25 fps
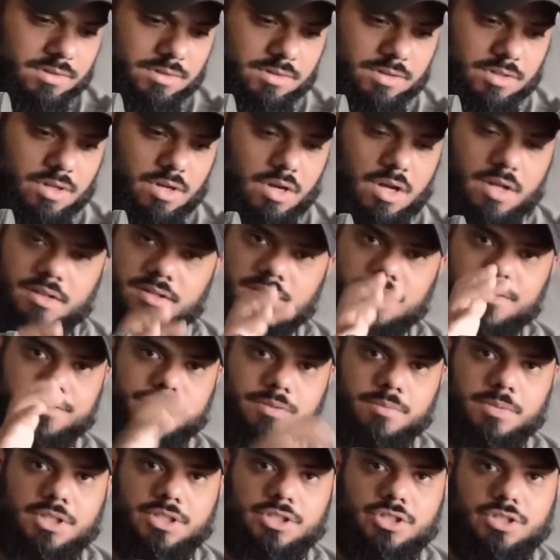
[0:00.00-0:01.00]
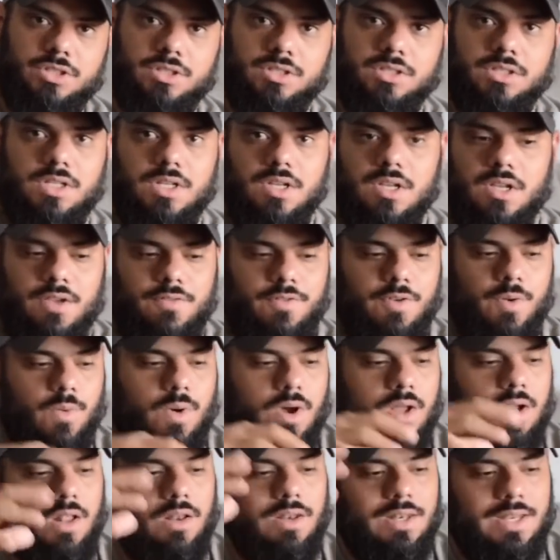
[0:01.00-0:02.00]
You know, all this information. If you
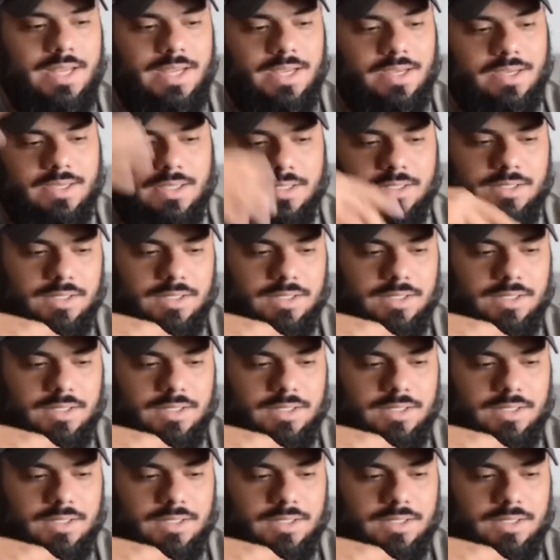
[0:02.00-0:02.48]
want, I'll link.